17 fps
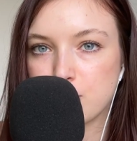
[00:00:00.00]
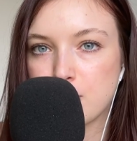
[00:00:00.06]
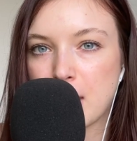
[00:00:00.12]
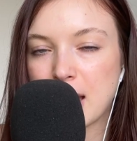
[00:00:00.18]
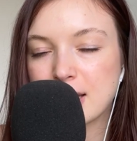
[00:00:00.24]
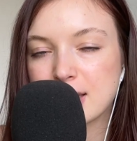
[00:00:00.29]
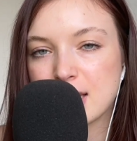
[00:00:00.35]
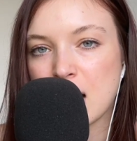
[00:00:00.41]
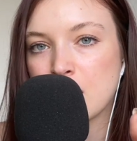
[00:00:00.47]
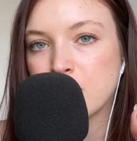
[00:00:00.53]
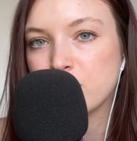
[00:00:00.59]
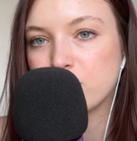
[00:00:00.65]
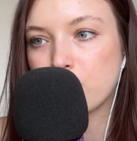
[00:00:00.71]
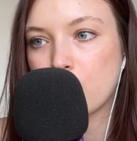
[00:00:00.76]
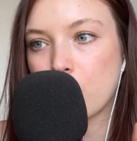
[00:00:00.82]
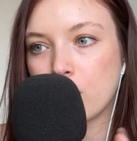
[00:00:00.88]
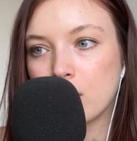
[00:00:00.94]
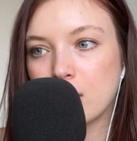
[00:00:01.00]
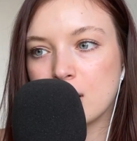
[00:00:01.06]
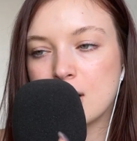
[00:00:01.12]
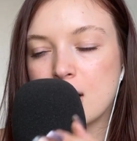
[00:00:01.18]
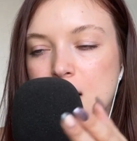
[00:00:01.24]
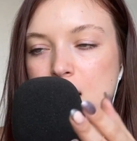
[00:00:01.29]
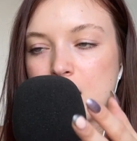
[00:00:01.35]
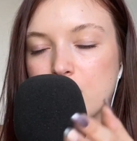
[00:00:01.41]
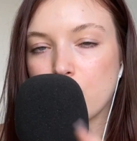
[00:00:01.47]
Make time for
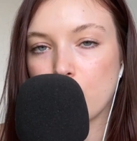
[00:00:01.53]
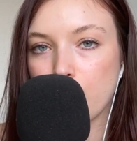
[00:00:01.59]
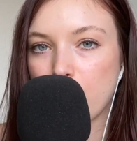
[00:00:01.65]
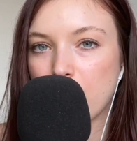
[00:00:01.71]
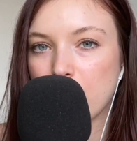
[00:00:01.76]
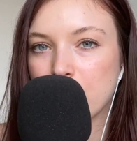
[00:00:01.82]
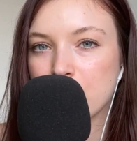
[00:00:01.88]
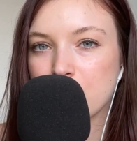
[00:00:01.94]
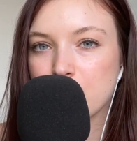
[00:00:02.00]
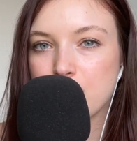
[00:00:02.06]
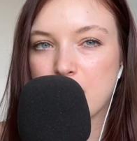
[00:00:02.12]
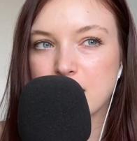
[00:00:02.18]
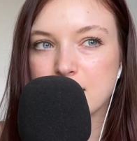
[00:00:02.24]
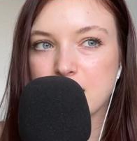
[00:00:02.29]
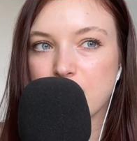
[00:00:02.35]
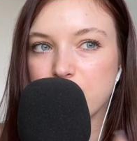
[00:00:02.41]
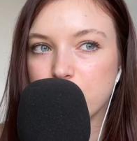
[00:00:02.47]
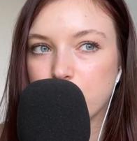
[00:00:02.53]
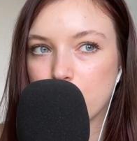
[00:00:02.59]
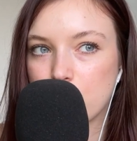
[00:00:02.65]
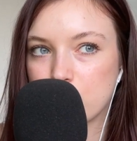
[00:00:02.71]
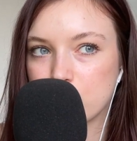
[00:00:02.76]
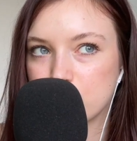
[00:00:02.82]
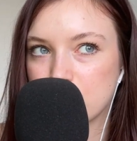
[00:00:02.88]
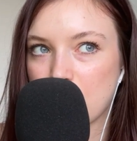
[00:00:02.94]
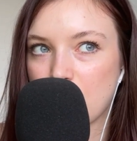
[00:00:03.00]
your partner. Make time for
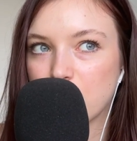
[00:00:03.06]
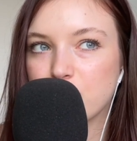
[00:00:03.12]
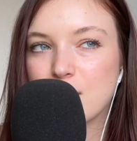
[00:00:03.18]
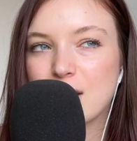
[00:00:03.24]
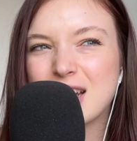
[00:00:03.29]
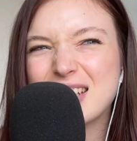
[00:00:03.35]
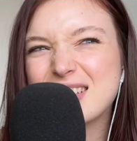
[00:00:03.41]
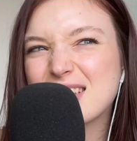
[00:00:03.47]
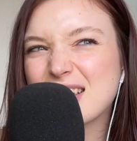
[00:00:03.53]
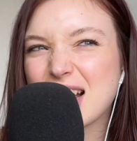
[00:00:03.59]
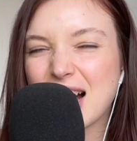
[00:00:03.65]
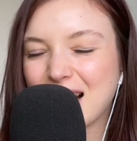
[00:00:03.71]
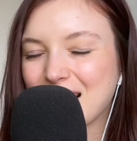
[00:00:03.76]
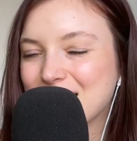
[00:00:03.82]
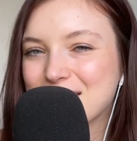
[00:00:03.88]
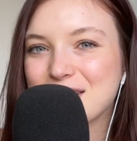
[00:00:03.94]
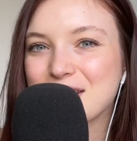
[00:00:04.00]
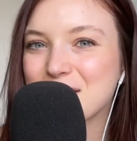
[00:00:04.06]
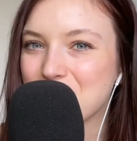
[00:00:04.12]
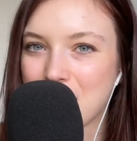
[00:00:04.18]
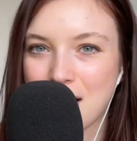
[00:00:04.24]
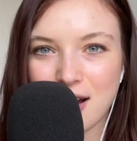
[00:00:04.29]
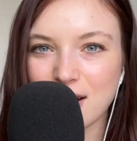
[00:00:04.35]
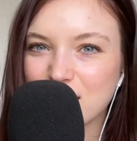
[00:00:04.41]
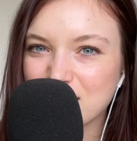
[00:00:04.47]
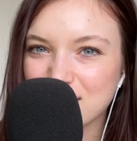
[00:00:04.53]
yourself. It's
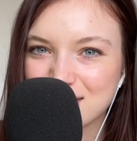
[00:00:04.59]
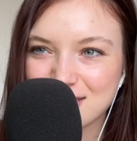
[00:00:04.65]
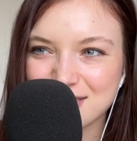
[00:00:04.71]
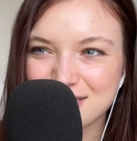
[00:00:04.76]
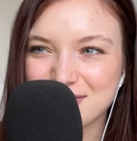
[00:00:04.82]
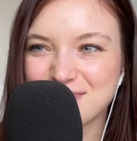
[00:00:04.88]
hard.